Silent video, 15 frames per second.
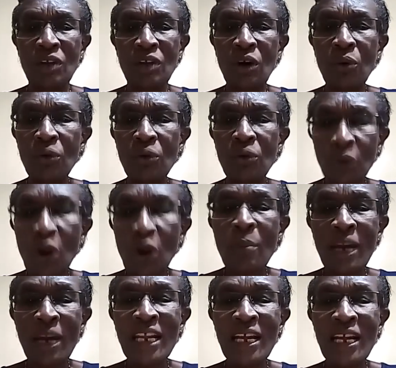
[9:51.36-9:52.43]

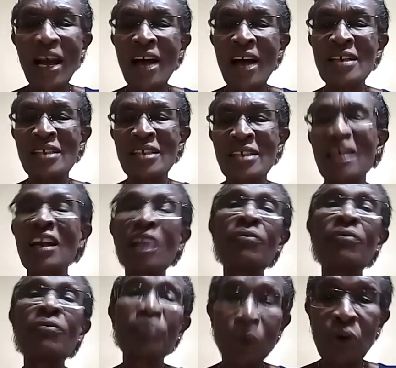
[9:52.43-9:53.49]
normally has enough
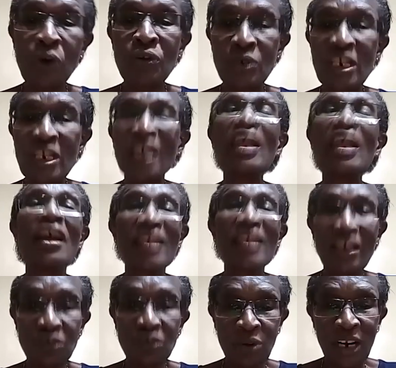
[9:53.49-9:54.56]
Cocutain
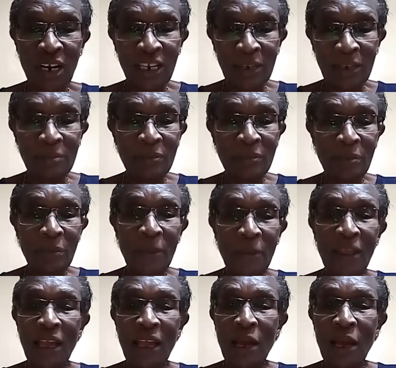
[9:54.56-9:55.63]
naturally.
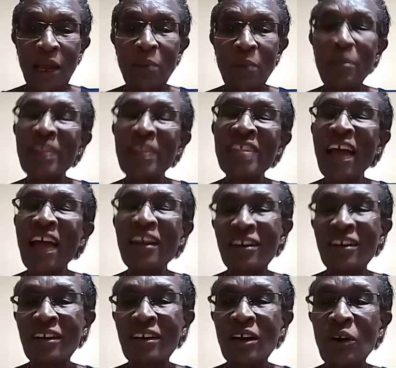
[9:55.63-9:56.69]
But then,
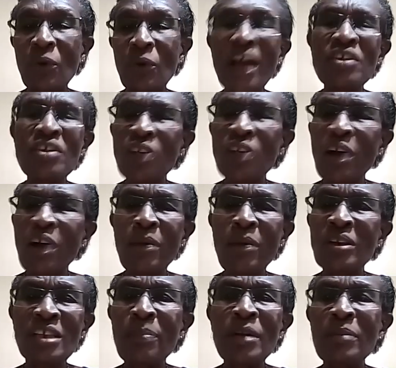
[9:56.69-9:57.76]
why talk about
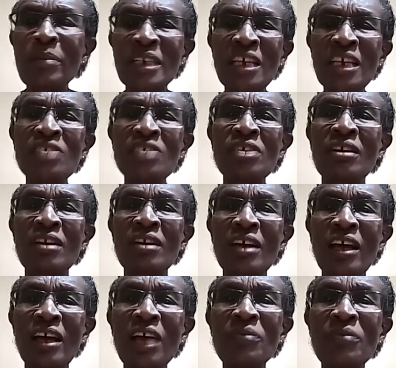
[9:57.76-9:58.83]
supplementation?
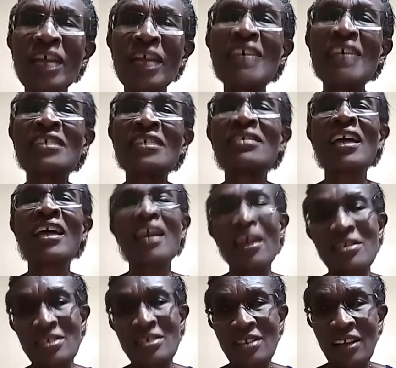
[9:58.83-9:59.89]
if that is the
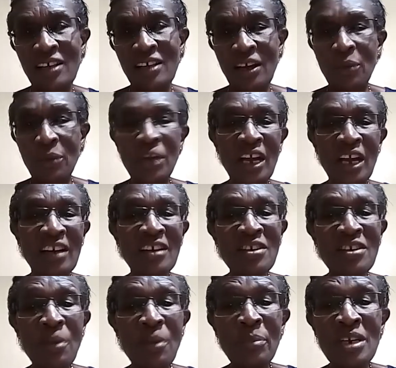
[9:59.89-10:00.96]
case. We can eat the
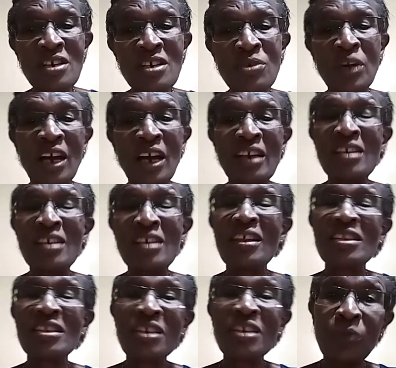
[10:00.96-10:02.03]
meat, we can eat the
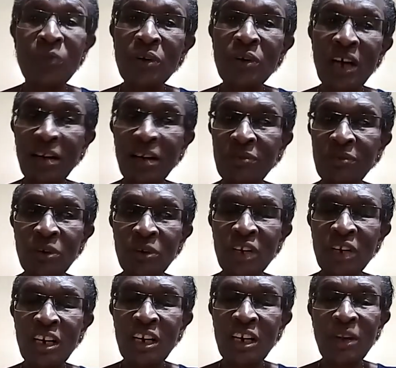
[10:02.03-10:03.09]
seafood.
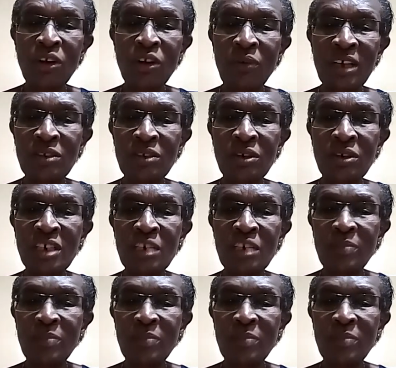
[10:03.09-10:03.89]
Unfortunately, many of us don't eat much